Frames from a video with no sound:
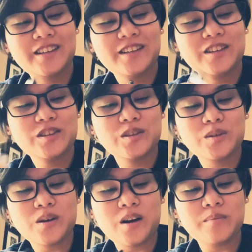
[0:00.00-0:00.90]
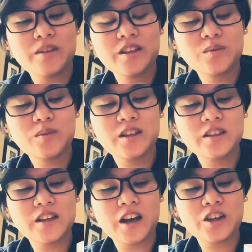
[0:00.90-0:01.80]
So this one
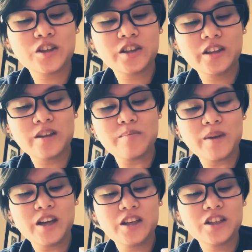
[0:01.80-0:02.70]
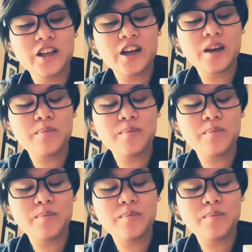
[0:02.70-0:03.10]
is actually the mesh, and